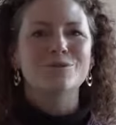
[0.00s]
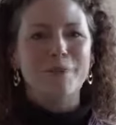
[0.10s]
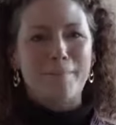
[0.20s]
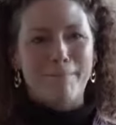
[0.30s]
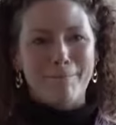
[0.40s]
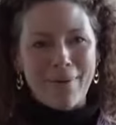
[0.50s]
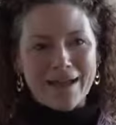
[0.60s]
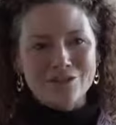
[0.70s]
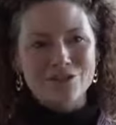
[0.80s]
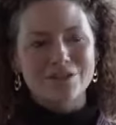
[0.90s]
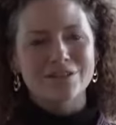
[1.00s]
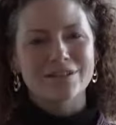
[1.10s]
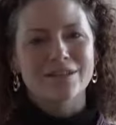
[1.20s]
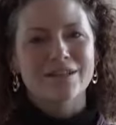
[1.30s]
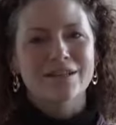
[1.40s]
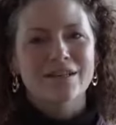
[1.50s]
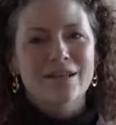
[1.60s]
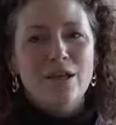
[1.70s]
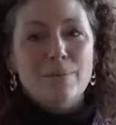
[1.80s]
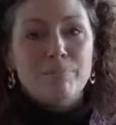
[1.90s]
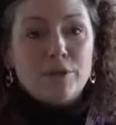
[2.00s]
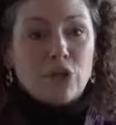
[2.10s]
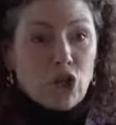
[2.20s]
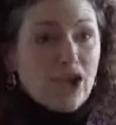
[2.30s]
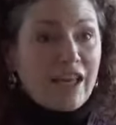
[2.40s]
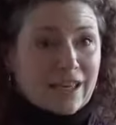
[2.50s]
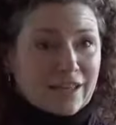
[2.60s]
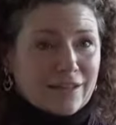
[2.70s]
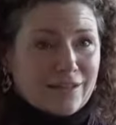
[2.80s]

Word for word: to imagine belonging